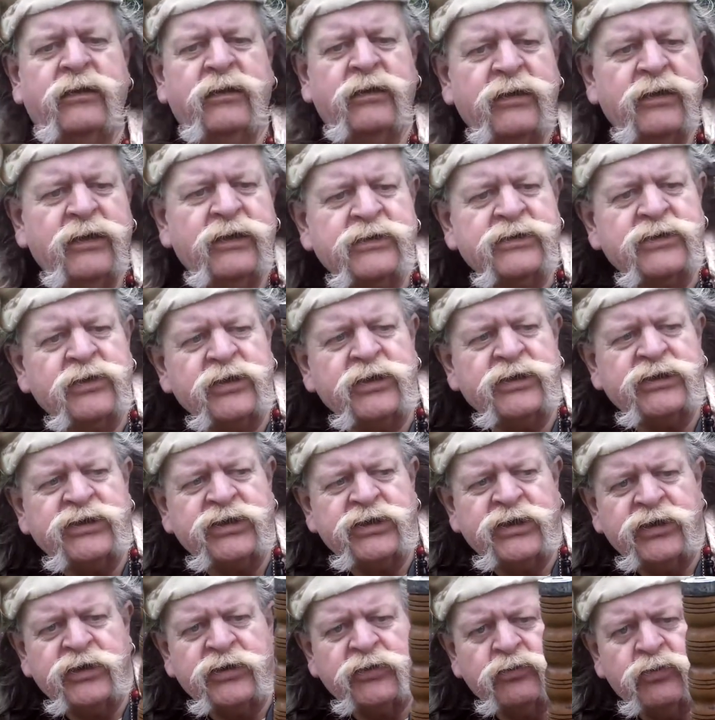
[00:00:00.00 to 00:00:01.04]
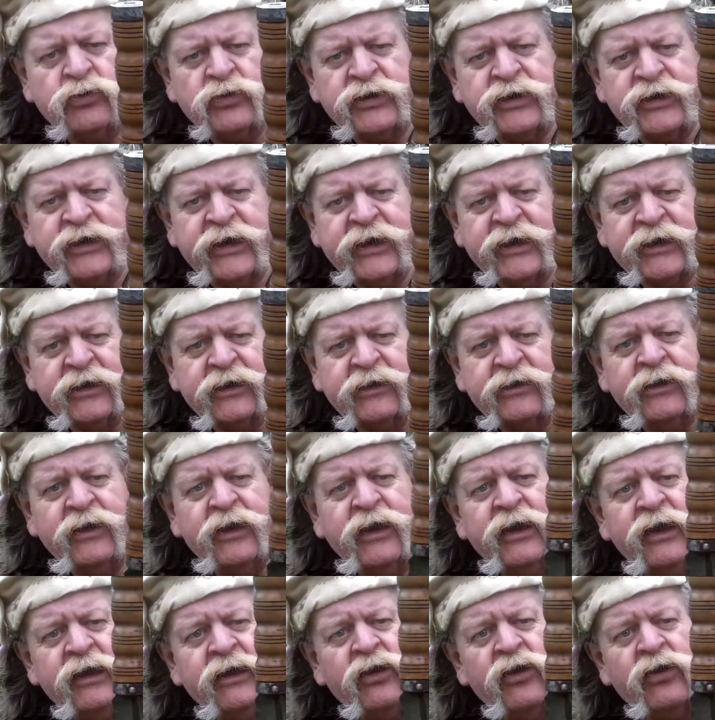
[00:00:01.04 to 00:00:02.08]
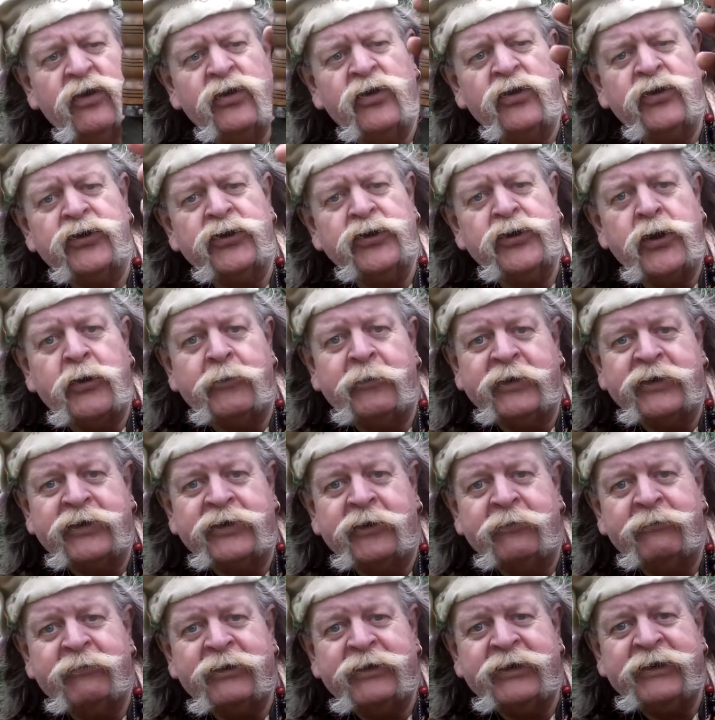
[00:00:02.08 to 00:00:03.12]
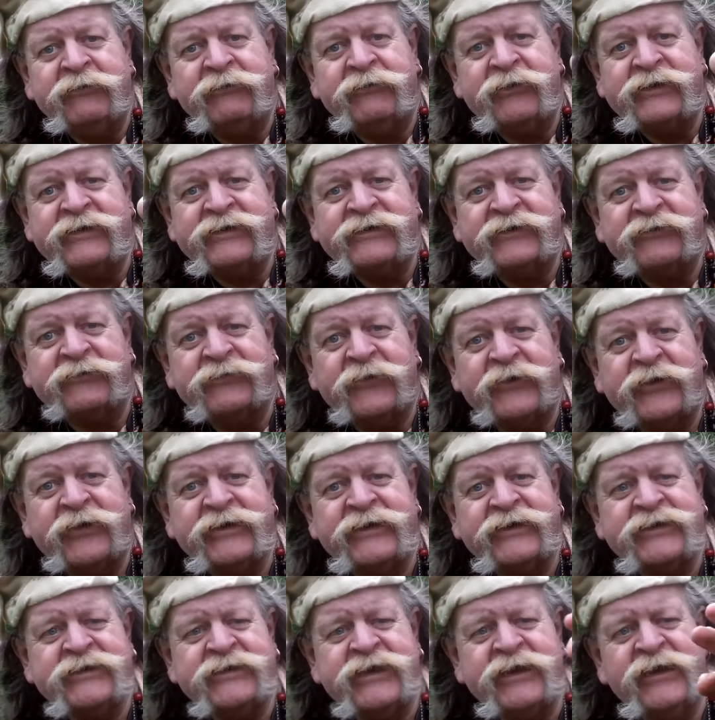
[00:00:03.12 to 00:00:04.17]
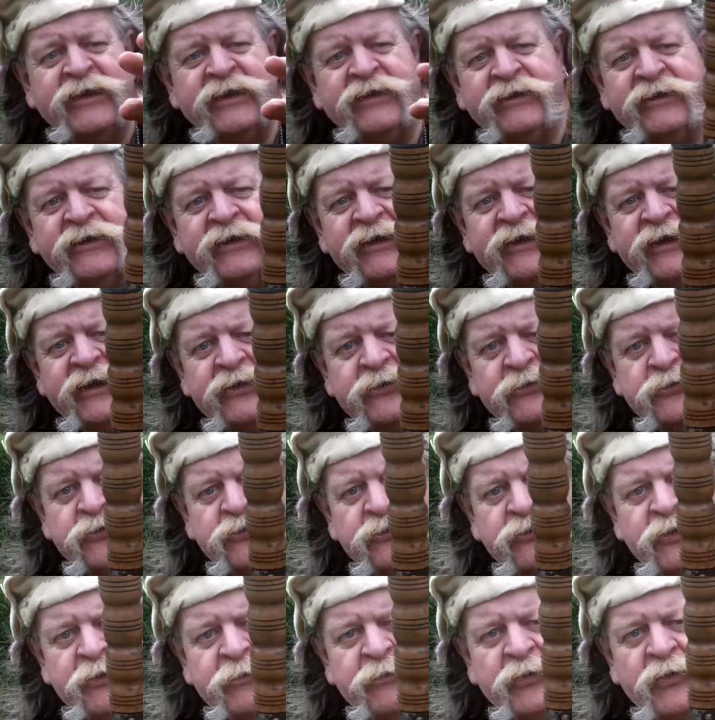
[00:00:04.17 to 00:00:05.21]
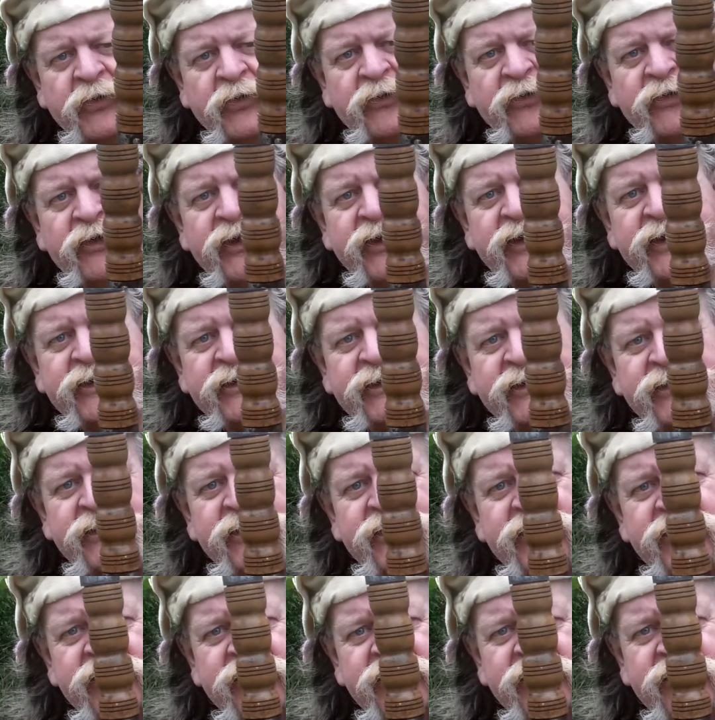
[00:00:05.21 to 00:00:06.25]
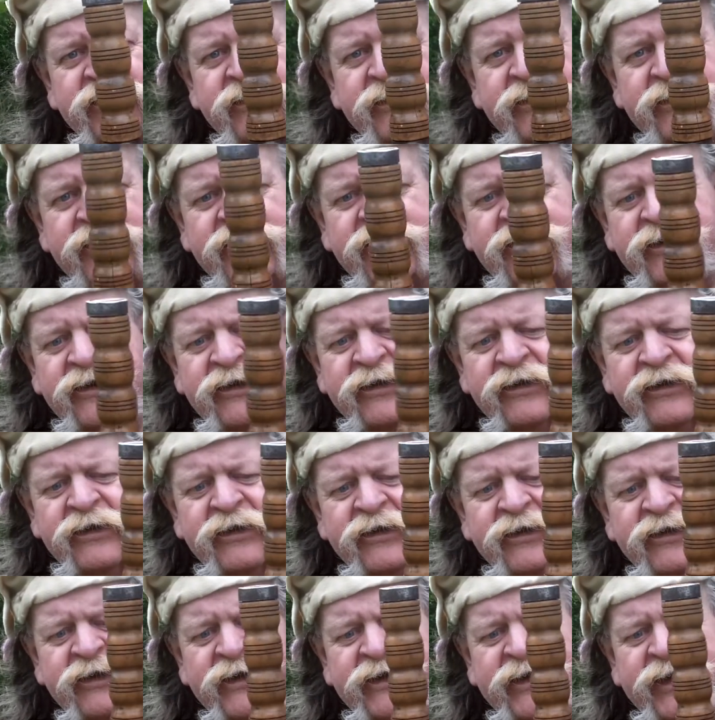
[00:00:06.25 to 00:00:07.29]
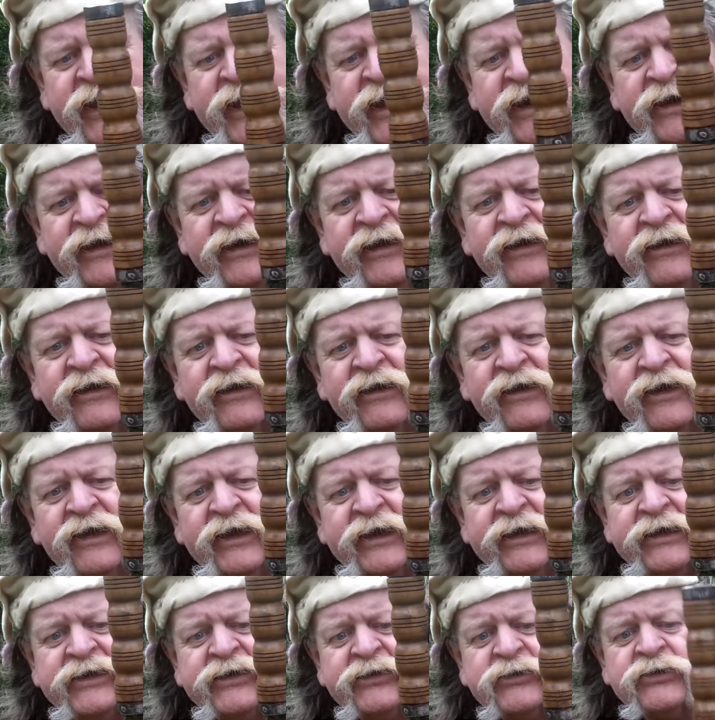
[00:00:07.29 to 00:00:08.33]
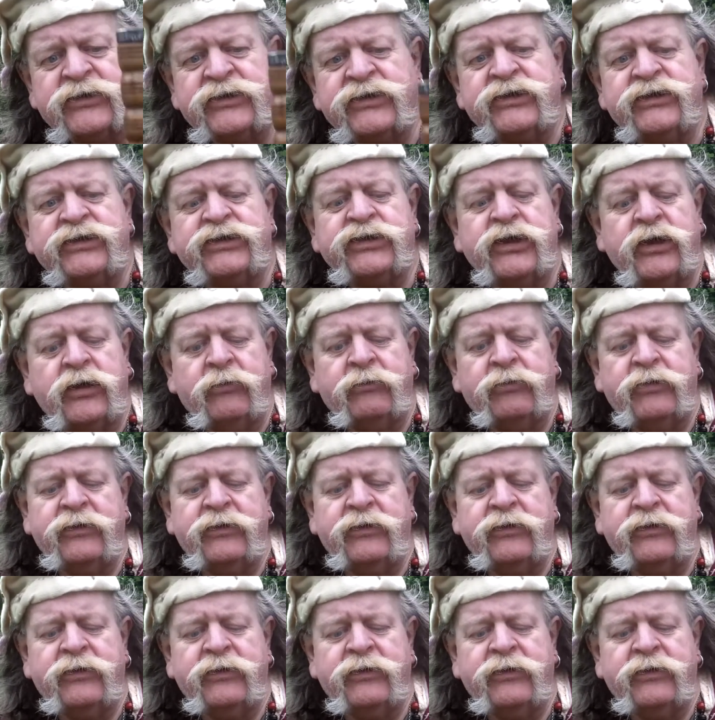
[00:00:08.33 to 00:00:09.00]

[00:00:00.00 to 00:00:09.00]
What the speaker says: it's got a turned wooden handle. Ergonomic, I believe, is the phrase. You can get a good grip on that. Again, it does the job.